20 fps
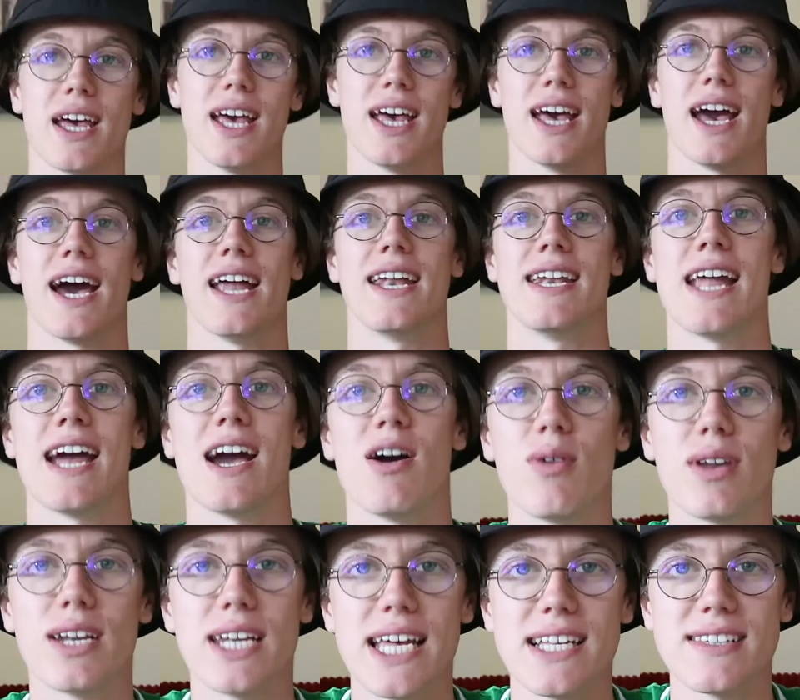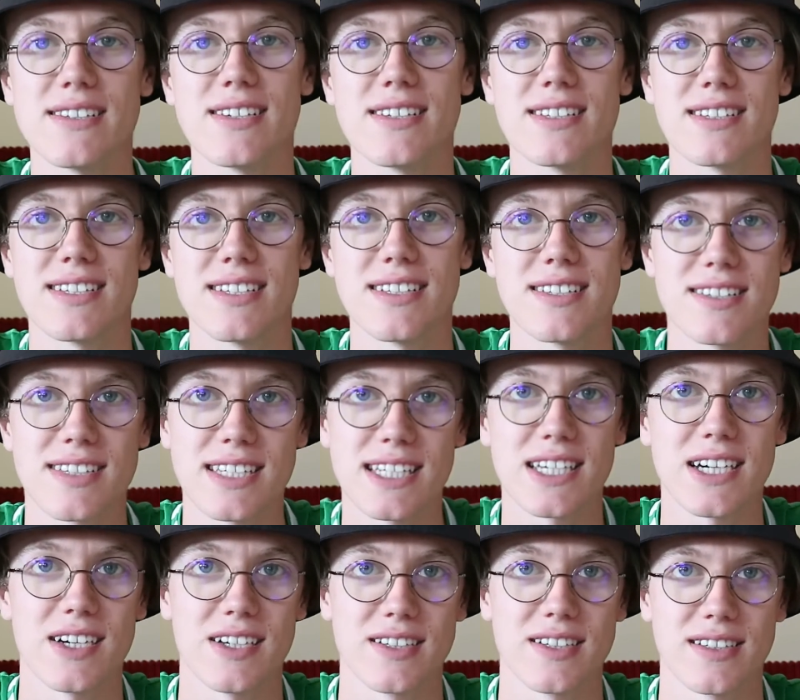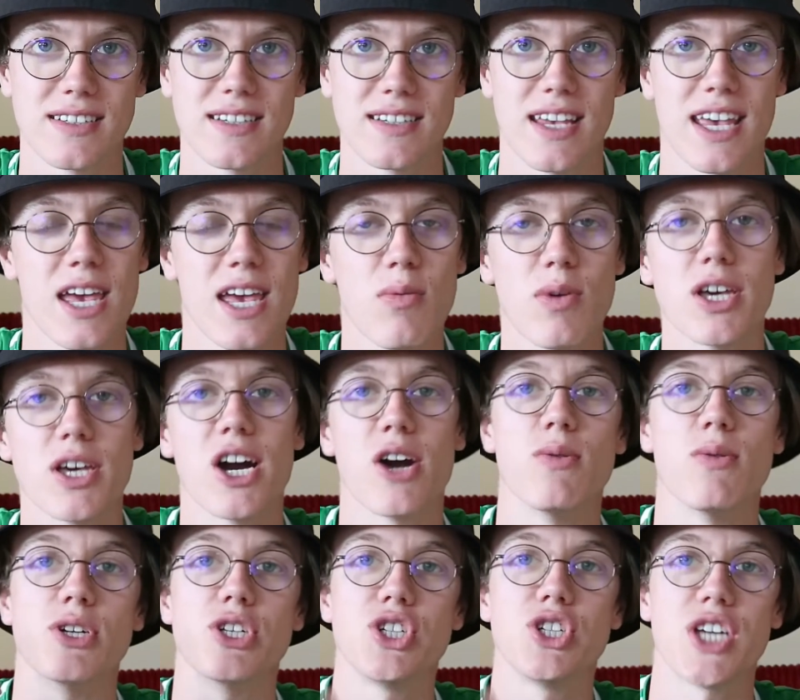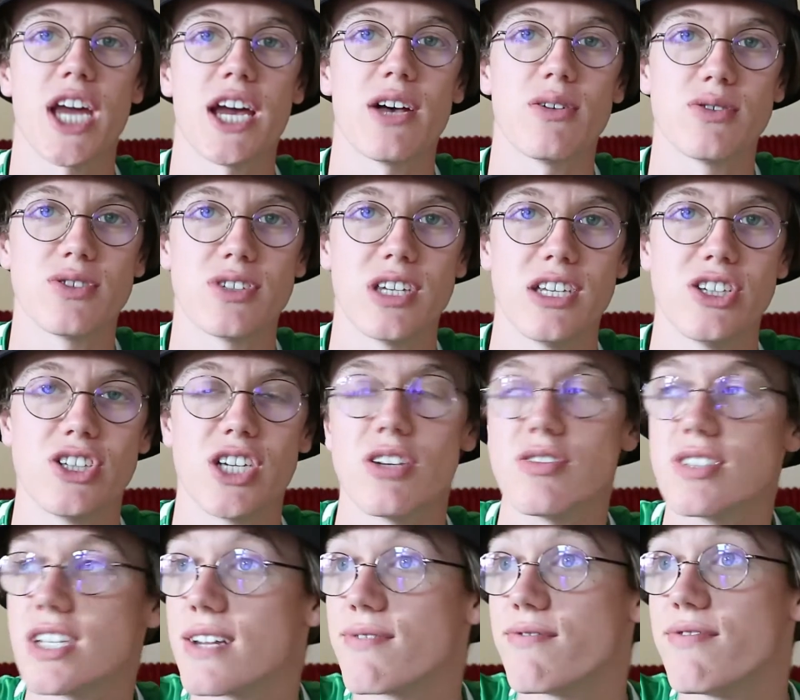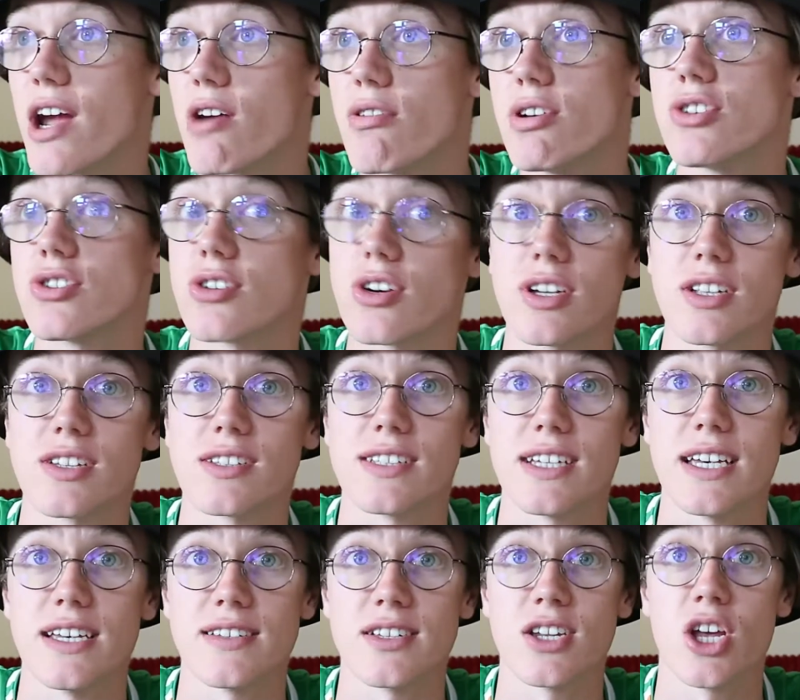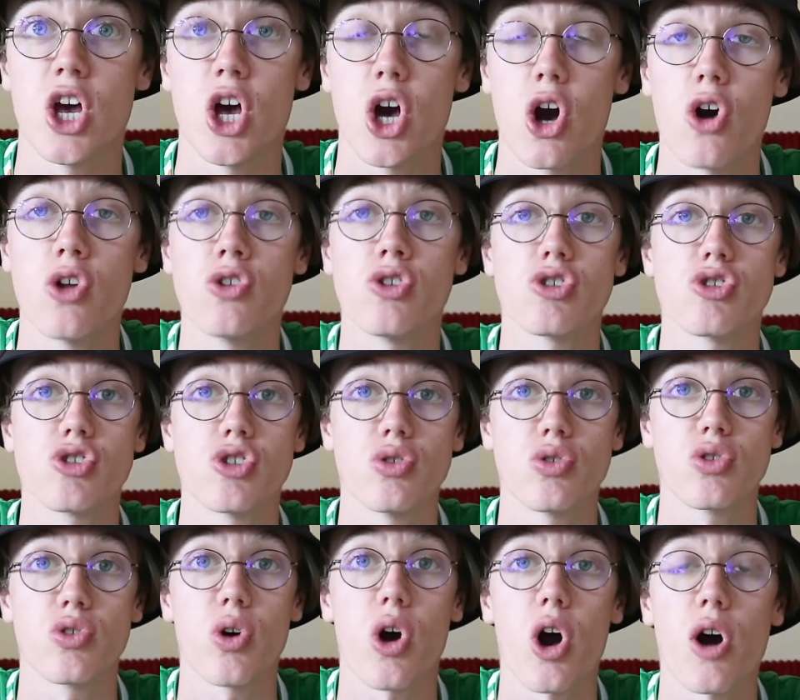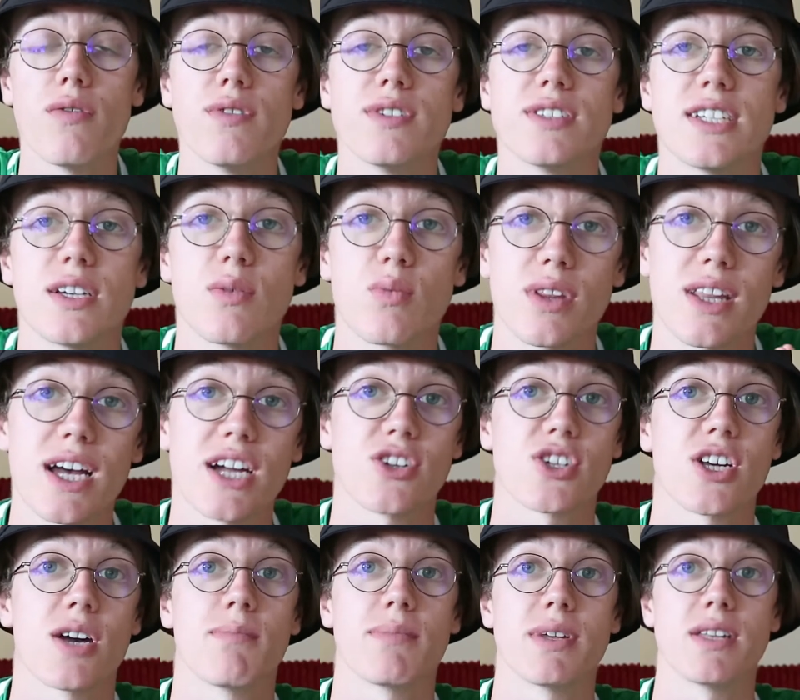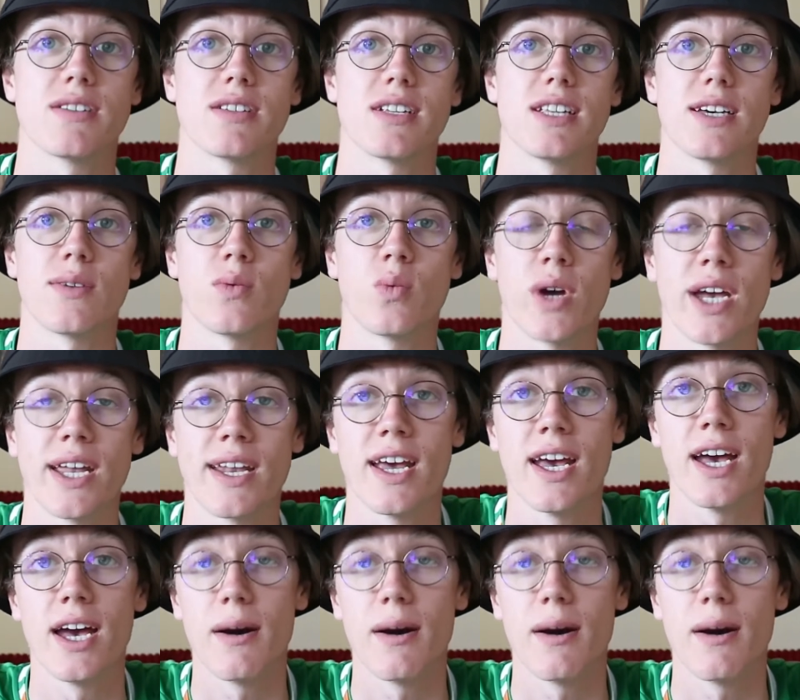And now let us discuss, here we go, Chelsea. Chelsea had a very solid season under Tuchel, obviously with that Champions League win.